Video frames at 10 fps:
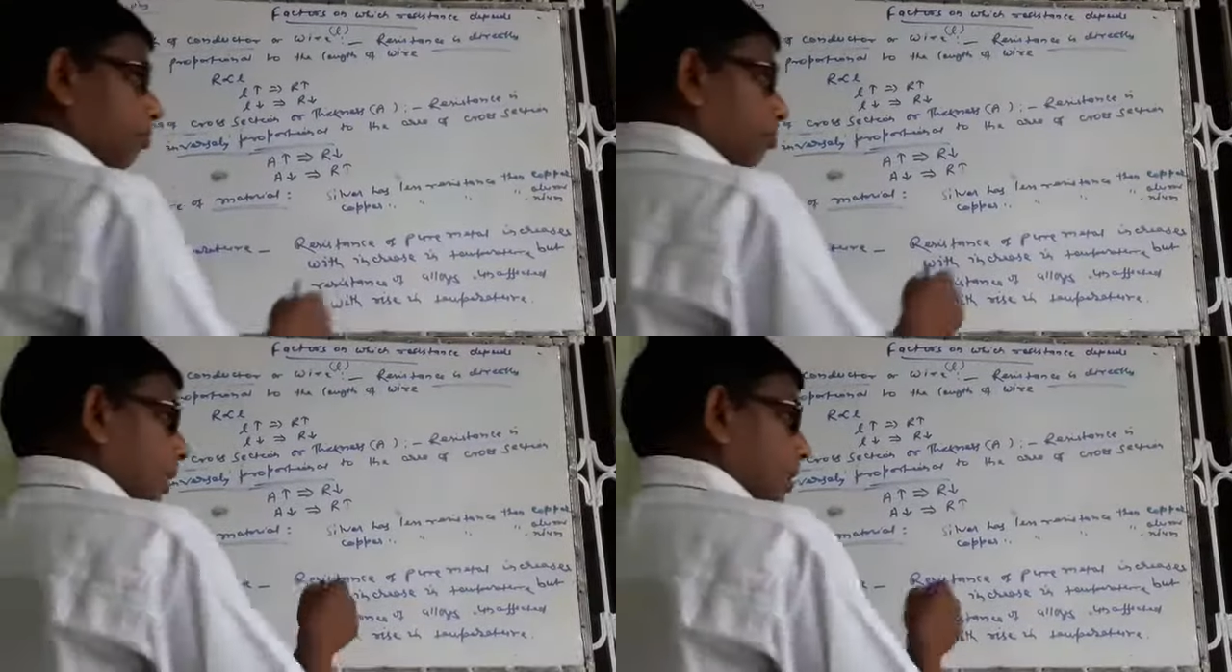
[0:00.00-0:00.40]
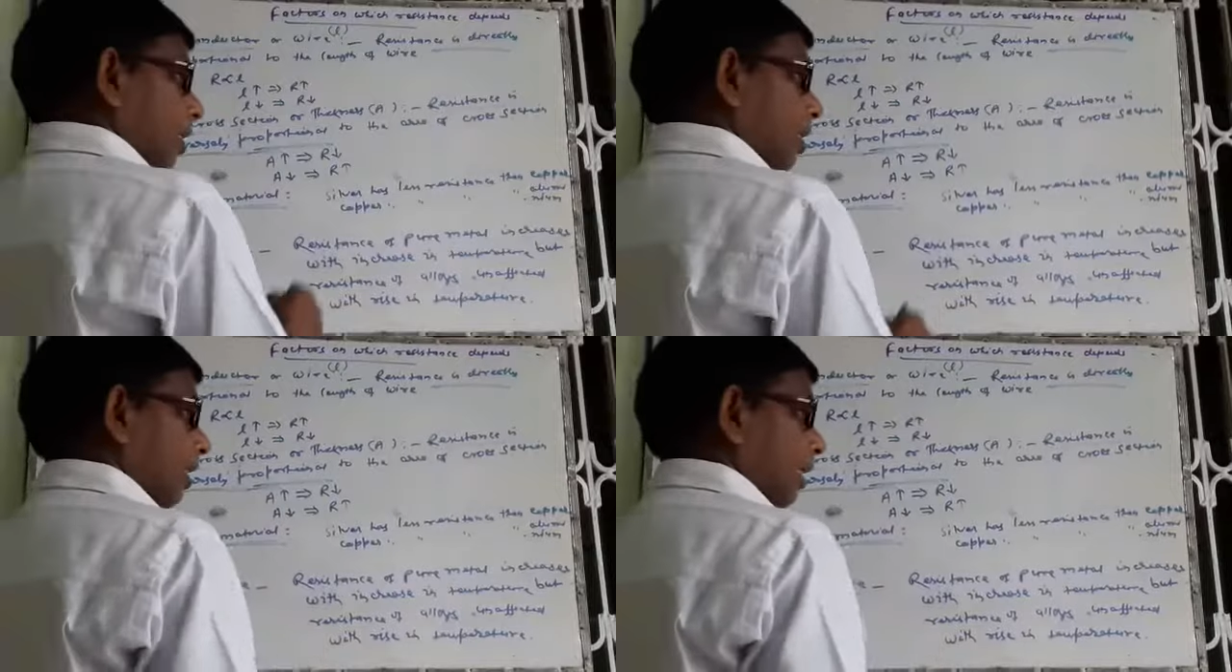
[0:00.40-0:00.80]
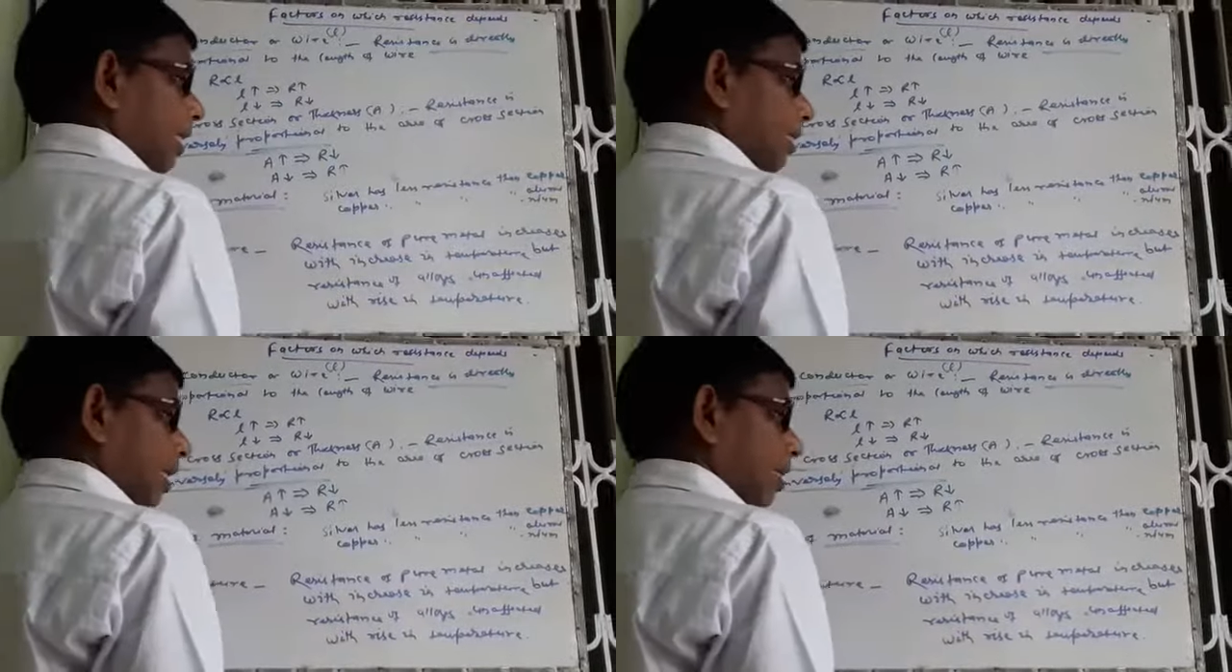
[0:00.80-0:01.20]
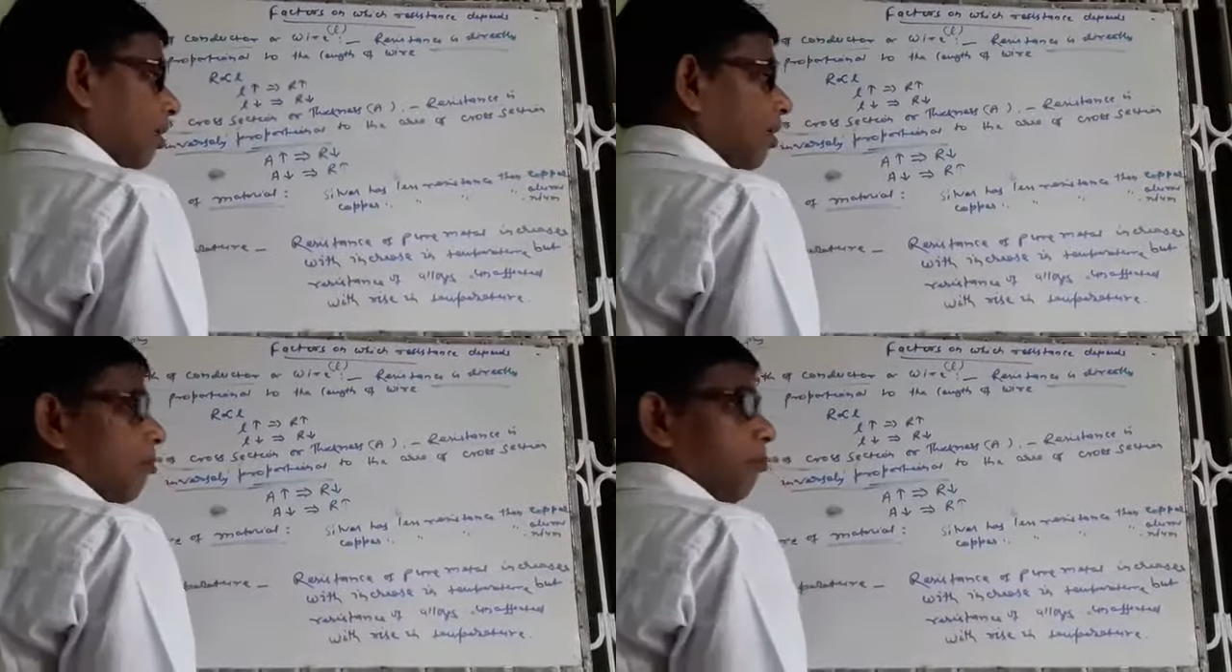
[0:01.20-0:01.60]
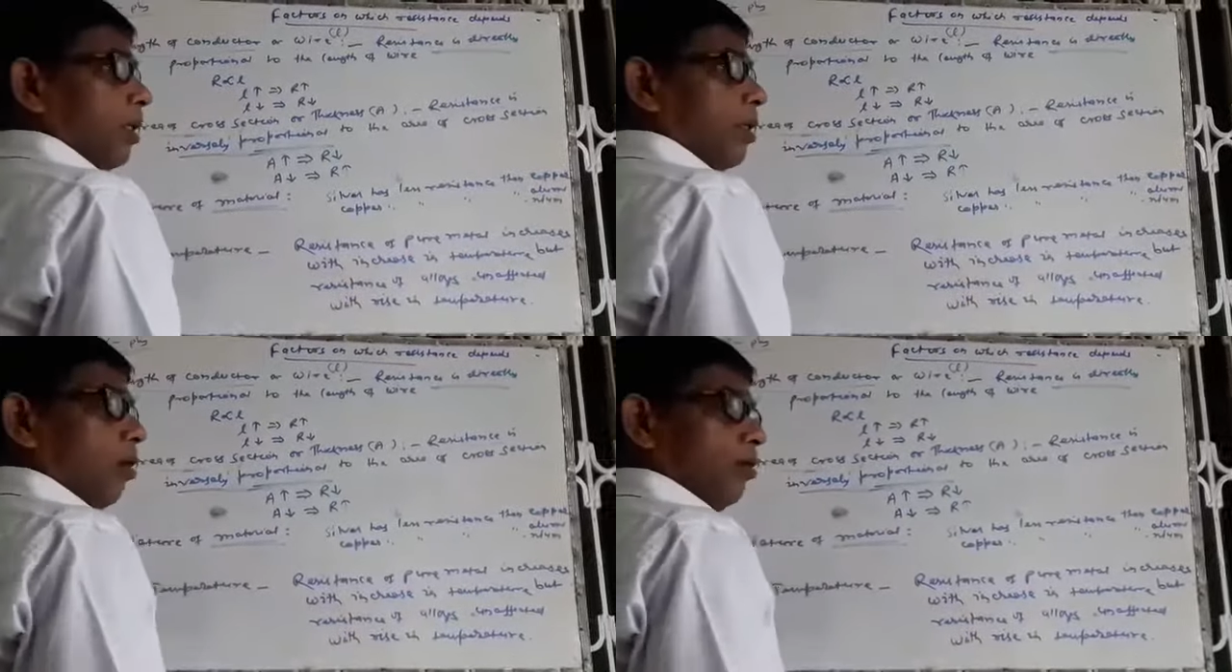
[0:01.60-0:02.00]
better conductor
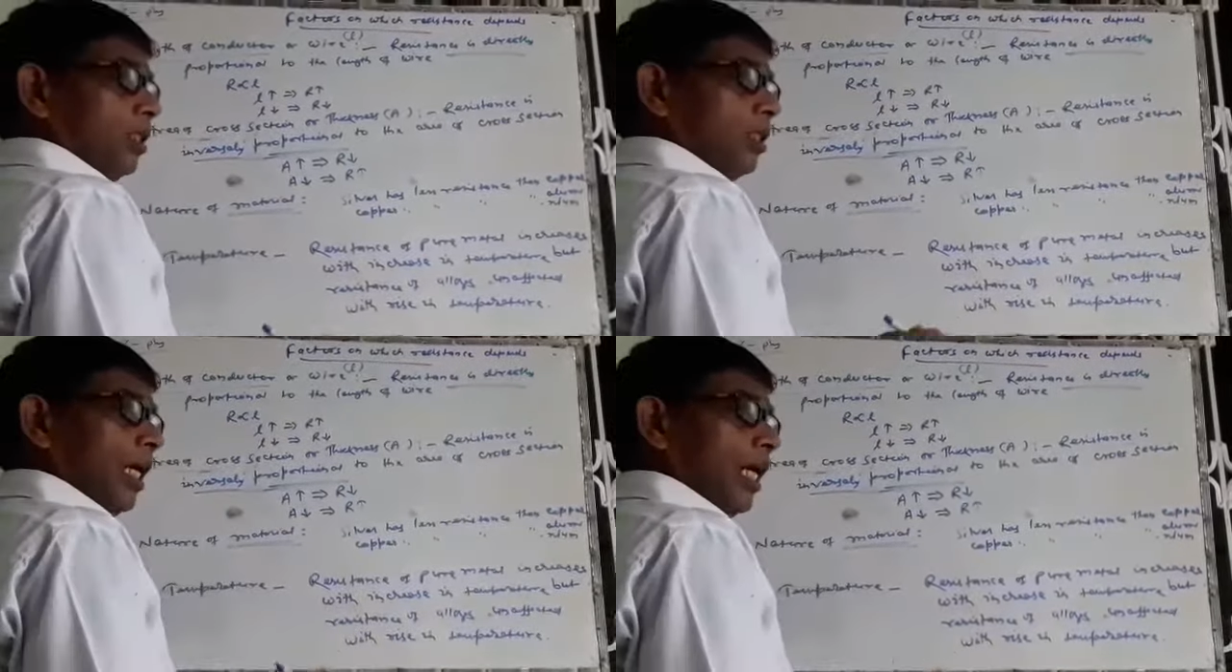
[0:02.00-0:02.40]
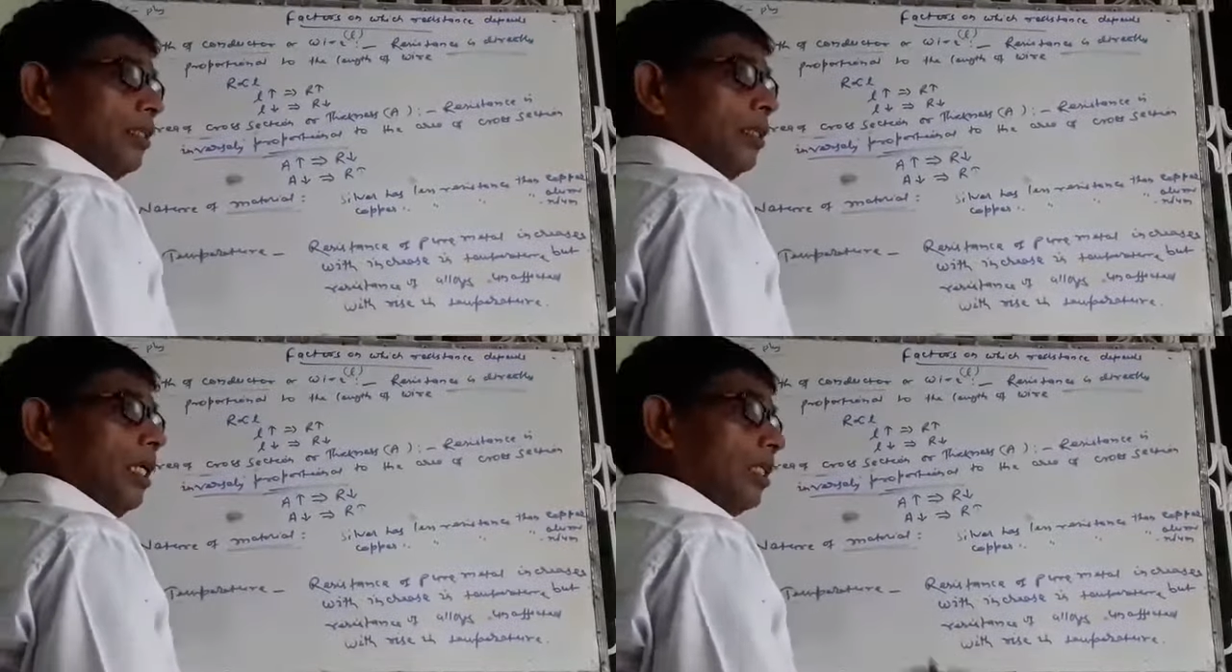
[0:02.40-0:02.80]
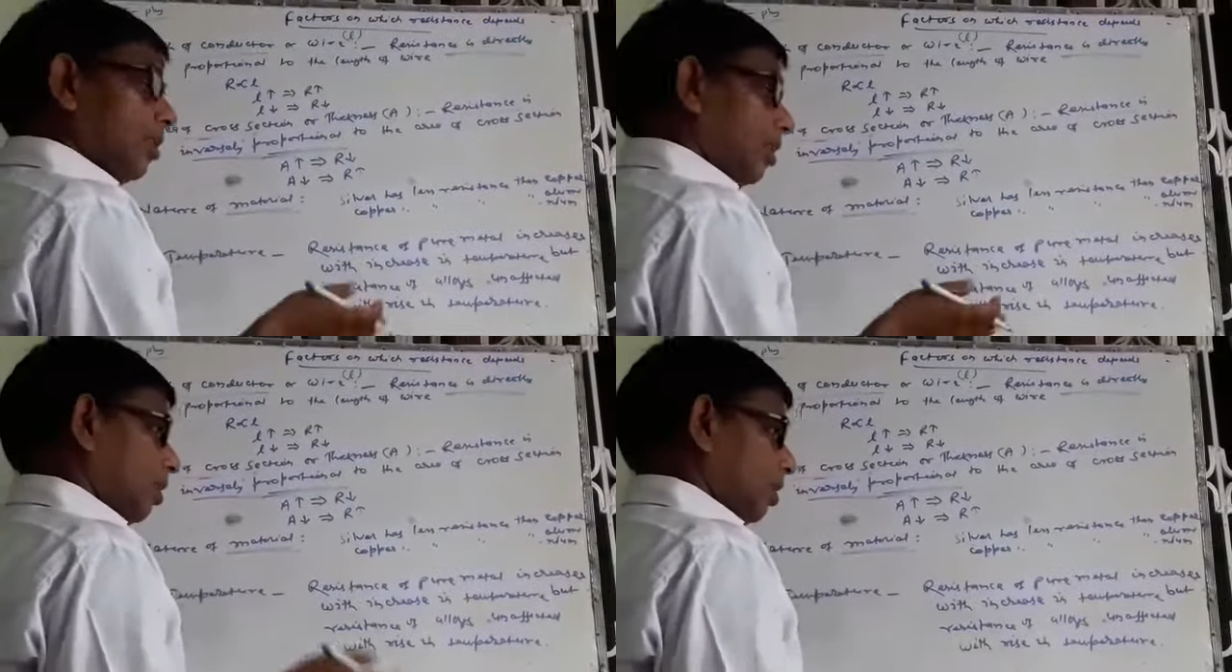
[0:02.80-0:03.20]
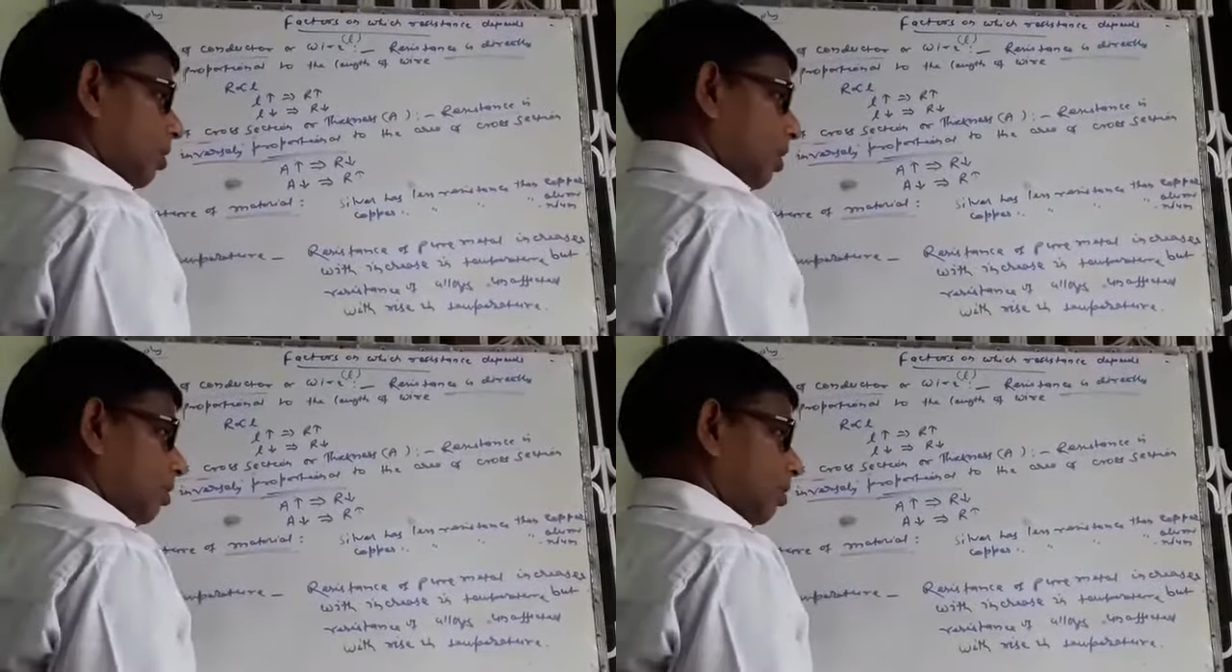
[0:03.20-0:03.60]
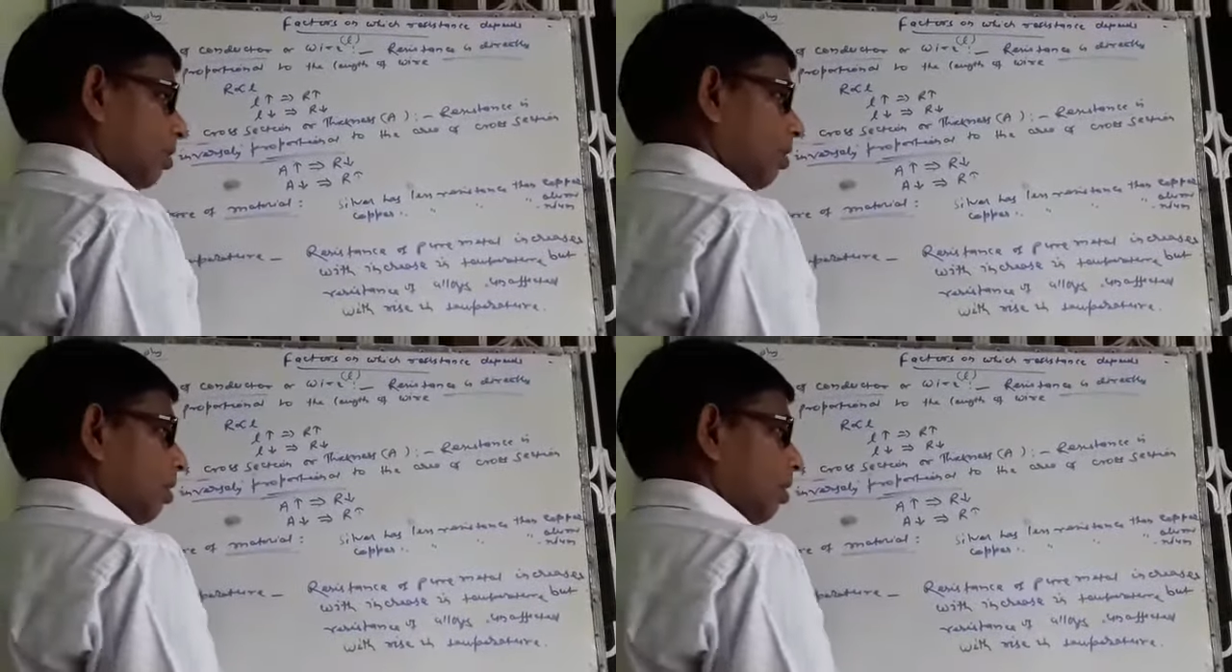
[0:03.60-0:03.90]
because it has less resistance.